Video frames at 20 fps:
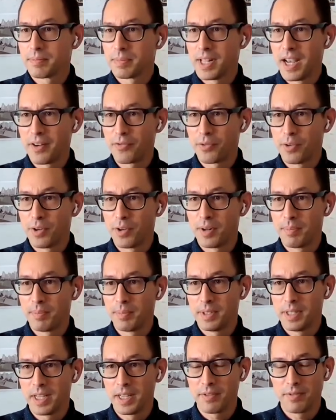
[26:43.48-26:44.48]

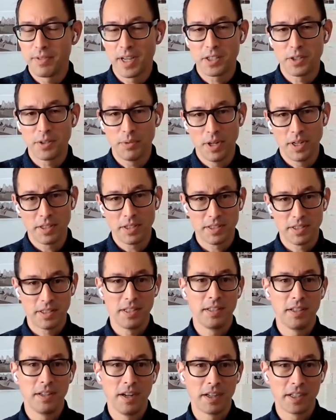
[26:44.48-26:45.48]
platform like
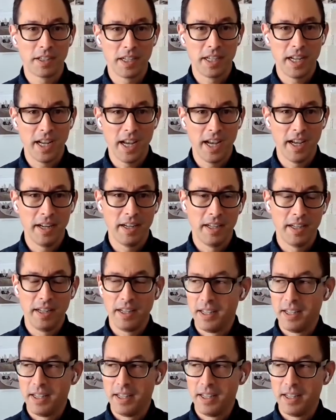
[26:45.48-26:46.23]
Vectorworks into ArchiCAD.